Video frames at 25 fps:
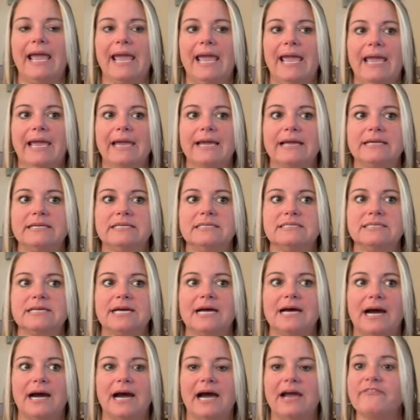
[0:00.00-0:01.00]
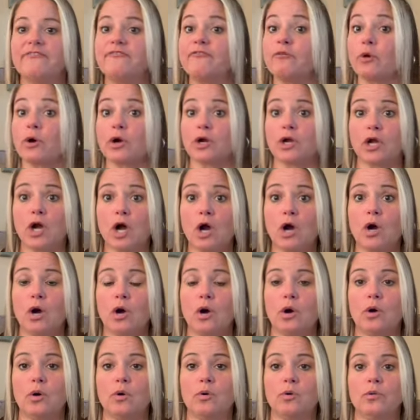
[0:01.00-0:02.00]
And I
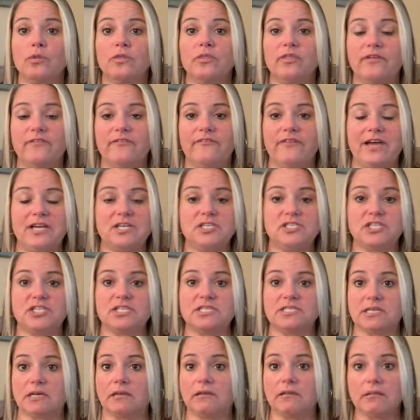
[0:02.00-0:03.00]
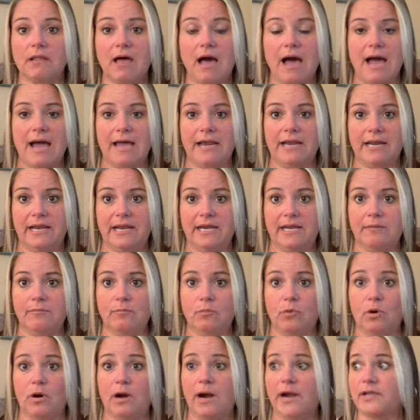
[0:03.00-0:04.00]
forego the veggies a lot
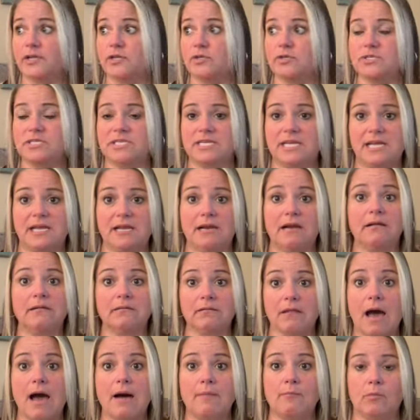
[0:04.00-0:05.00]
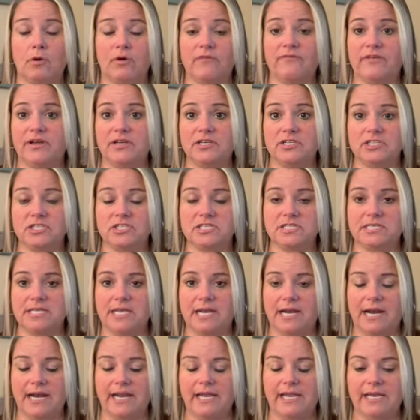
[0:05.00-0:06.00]
anymore. I used to eat a lot more veggies
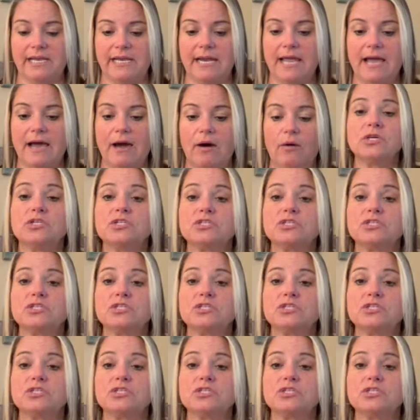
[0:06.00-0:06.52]
than I eat now.